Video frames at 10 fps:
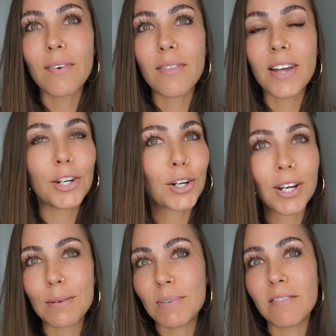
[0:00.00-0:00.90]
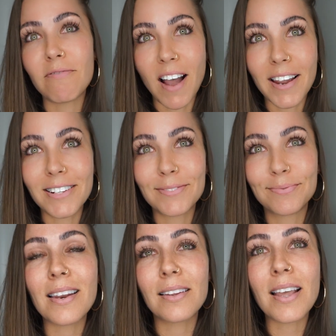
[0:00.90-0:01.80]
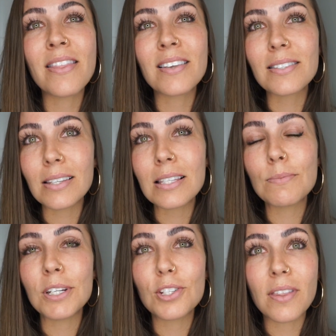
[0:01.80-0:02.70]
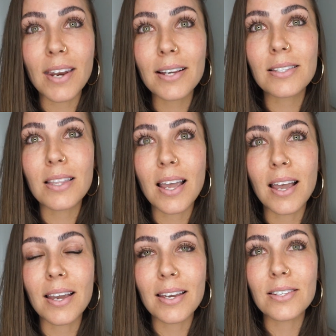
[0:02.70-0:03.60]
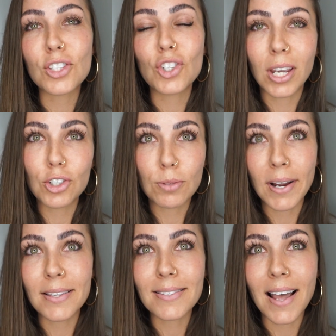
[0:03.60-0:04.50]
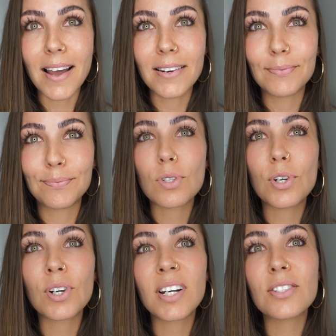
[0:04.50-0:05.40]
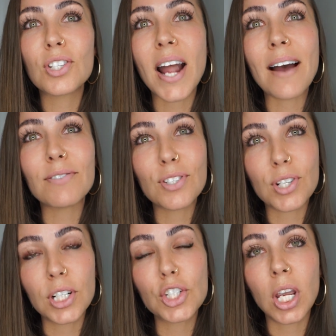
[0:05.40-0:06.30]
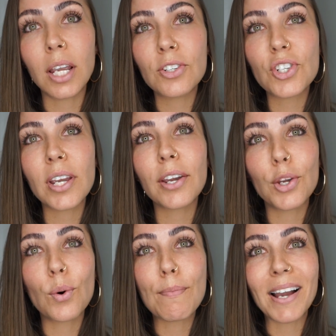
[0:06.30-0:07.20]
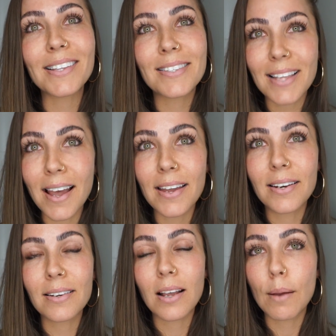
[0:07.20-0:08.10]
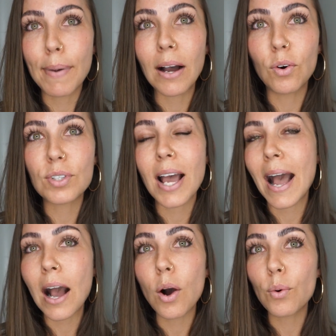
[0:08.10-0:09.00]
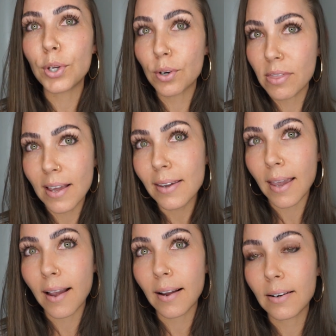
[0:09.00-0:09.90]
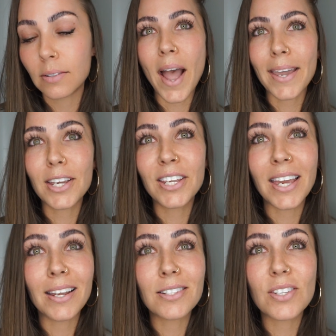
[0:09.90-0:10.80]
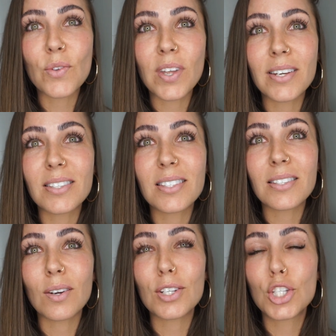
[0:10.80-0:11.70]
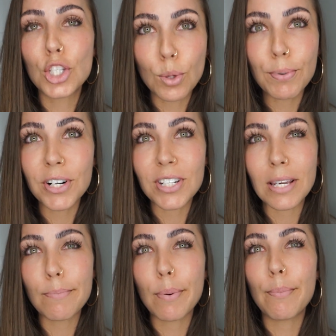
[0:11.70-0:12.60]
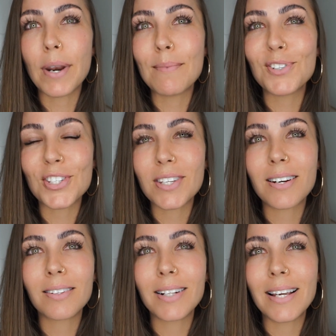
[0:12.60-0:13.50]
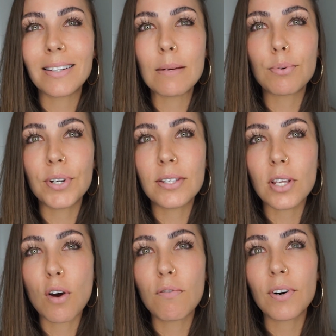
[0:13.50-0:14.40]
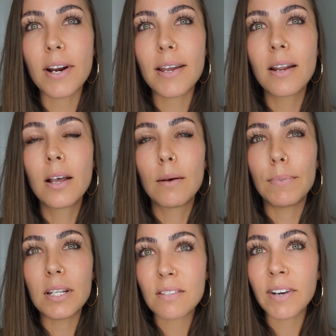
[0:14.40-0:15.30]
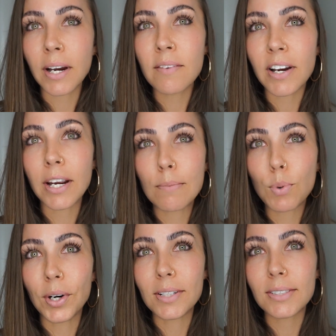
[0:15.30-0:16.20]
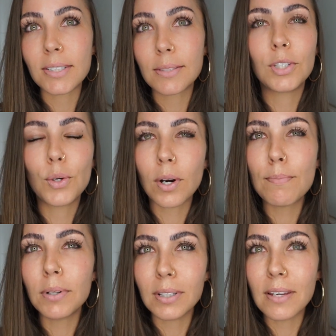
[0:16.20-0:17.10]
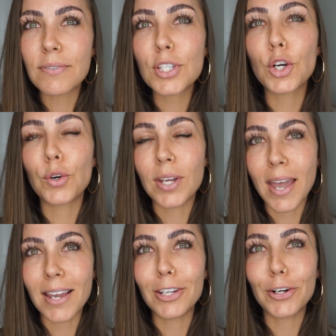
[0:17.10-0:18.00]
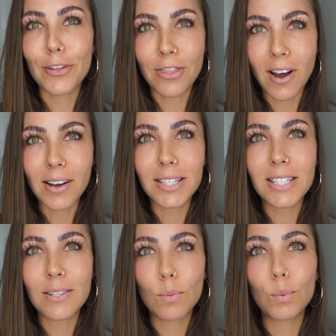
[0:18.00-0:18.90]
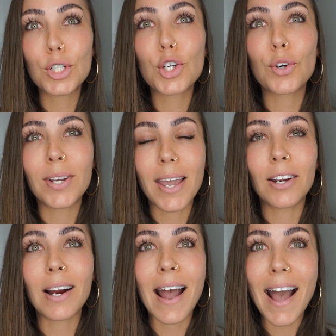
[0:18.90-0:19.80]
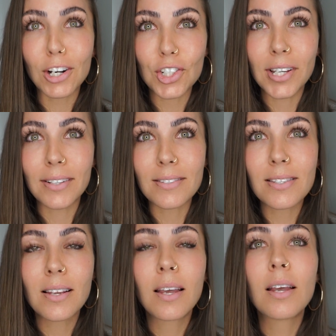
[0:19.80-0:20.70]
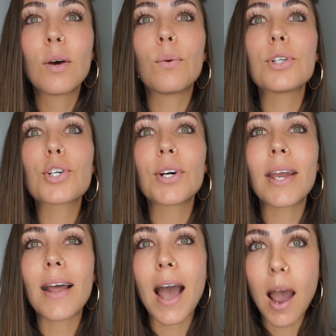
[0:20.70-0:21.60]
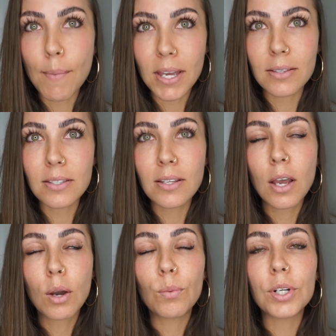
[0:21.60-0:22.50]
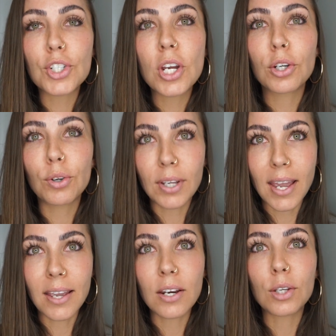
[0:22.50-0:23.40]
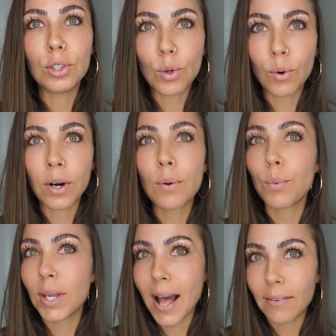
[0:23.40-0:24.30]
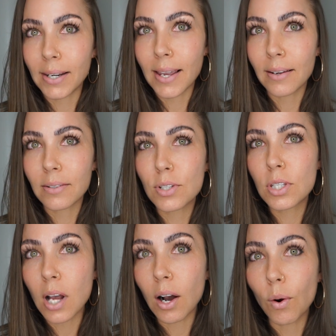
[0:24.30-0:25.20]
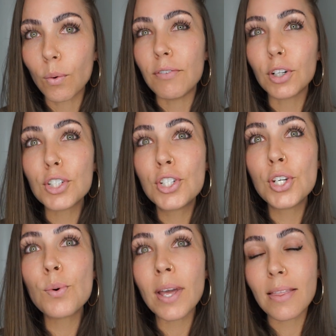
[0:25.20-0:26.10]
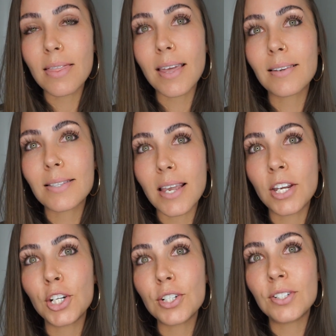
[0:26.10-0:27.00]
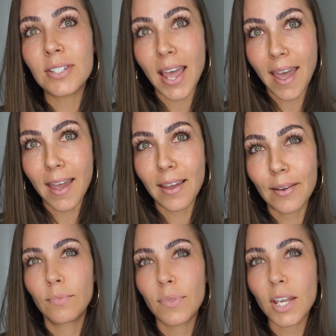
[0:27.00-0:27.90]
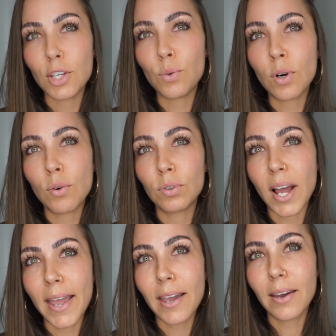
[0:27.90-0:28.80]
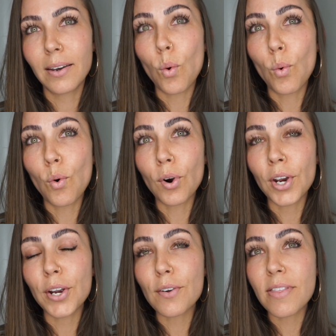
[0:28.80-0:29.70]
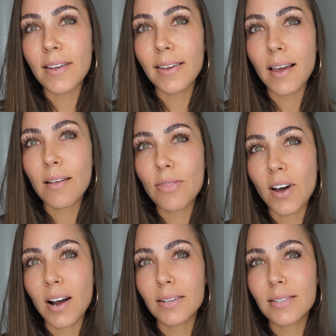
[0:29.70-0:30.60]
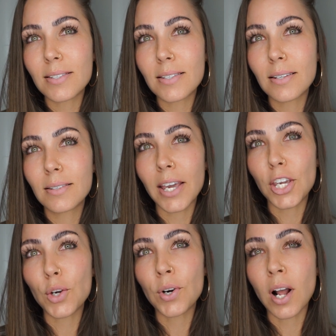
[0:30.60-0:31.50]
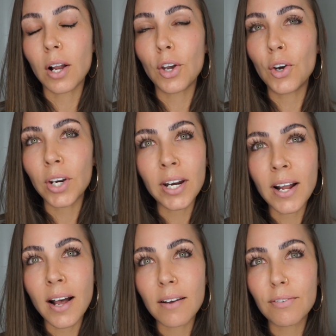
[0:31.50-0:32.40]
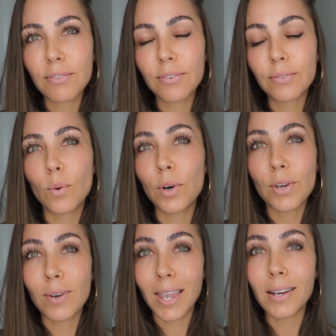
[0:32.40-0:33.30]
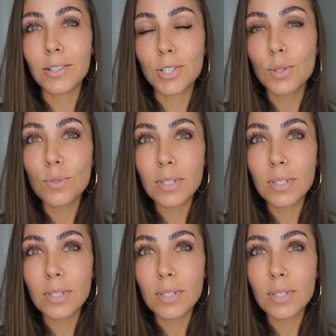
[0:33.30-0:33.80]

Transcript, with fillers: then you're gonna be fine. And this leads me to the next thing, is change your mindset. So you're gonna have to start changing your mindset about how you're thinking. I could get into this super deep, but I'm just gonna lightly breeze over it, but it's very, very important. Your beliefs create your thoughts, which create your actions, which create habits, which create your reality. So if you're doing things in your day that you don't like, or you're thinking thoughts like you're not good enough, or you can't do